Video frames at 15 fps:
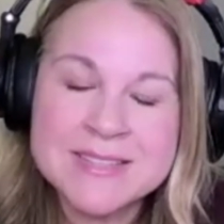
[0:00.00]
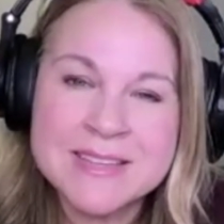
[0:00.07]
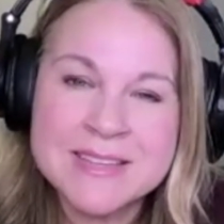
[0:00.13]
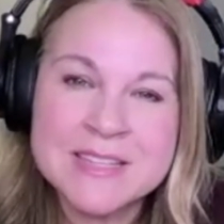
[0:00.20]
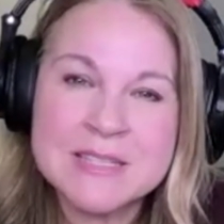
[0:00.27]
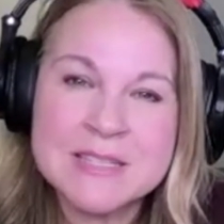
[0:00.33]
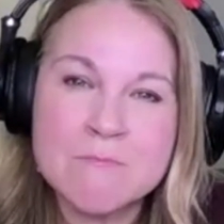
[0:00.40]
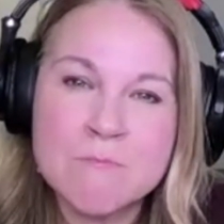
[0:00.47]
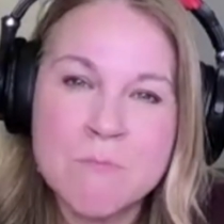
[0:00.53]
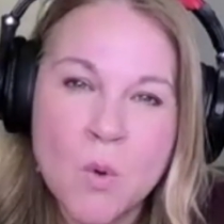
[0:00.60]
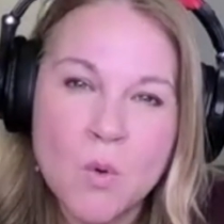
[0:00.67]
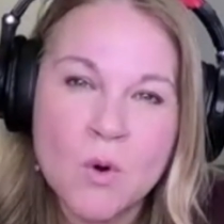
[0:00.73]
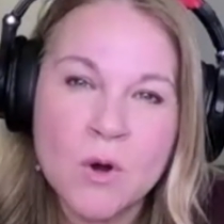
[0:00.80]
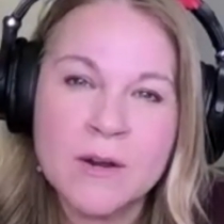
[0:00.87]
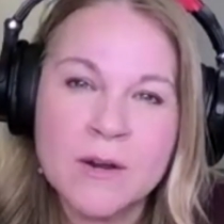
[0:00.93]
is
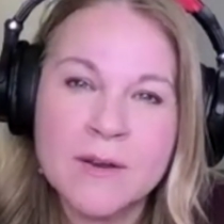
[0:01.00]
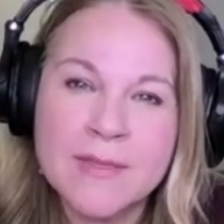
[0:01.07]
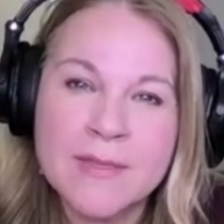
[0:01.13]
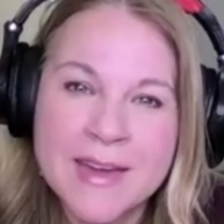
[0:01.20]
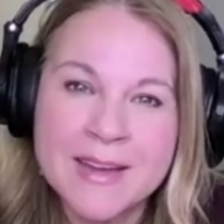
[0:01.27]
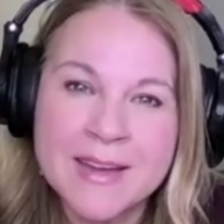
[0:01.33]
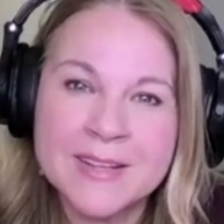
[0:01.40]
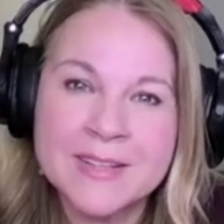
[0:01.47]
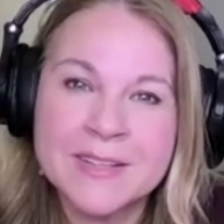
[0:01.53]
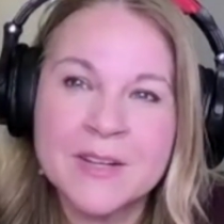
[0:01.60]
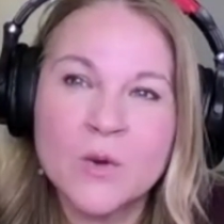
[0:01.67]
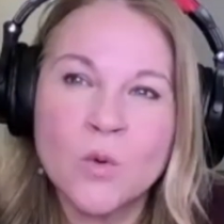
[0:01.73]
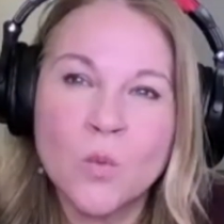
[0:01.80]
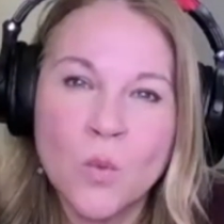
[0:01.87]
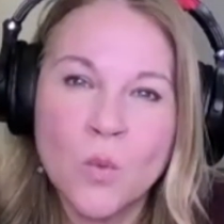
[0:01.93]
more than
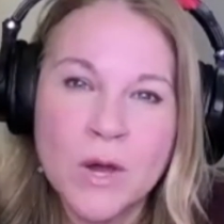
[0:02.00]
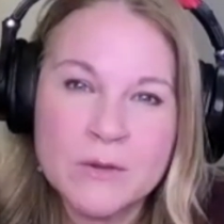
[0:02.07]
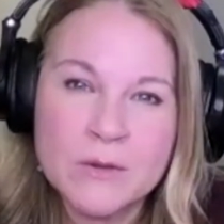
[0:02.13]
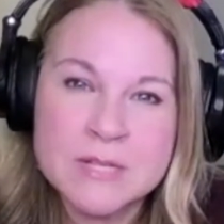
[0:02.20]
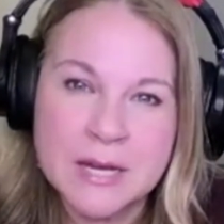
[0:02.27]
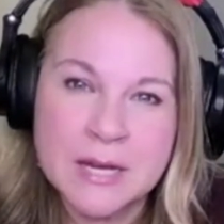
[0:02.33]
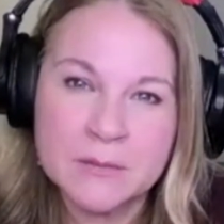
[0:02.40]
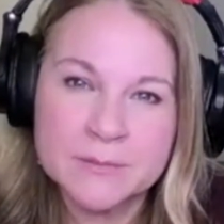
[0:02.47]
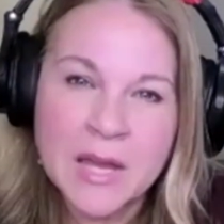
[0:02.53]
what you sell.